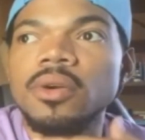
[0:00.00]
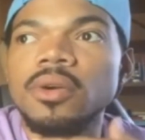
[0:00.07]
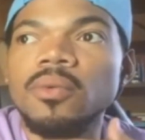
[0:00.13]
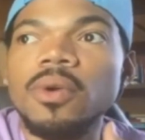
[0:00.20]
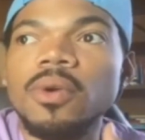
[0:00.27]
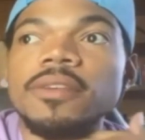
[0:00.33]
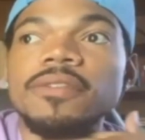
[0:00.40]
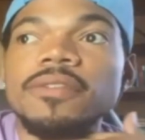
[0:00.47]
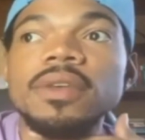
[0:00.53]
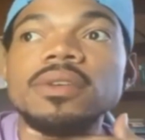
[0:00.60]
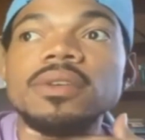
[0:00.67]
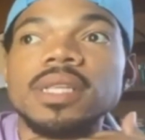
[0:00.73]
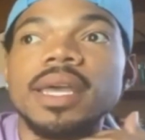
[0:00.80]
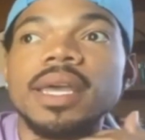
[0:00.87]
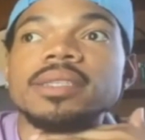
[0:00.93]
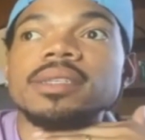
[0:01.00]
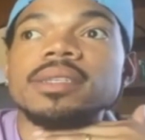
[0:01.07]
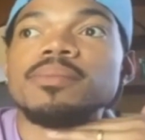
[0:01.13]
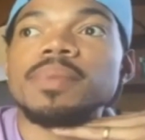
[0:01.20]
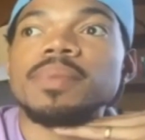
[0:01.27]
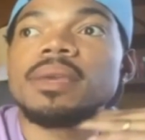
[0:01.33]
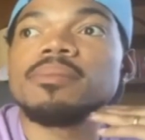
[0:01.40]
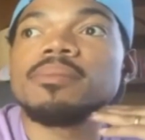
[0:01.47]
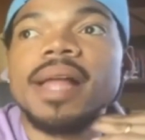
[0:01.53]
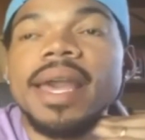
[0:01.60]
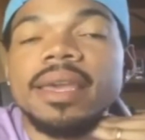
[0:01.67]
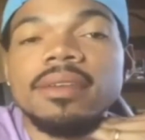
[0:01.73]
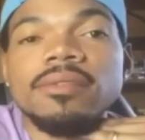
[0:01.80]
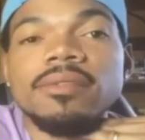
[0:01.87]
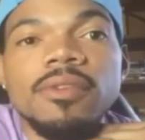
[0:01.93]
what it feels like to be
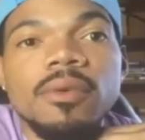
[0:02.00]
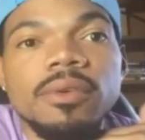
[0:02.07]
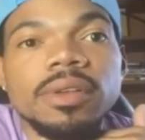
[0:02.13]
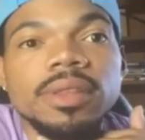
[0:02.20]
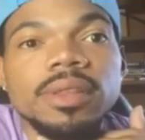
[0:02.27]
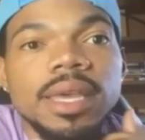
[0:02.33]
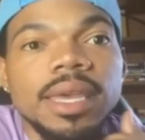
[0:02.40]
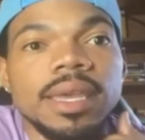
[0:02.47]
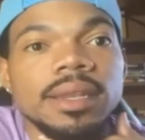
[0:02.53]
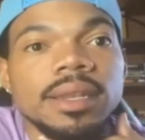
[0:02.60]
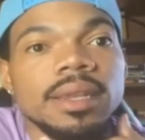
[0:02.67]
Black in foreign land,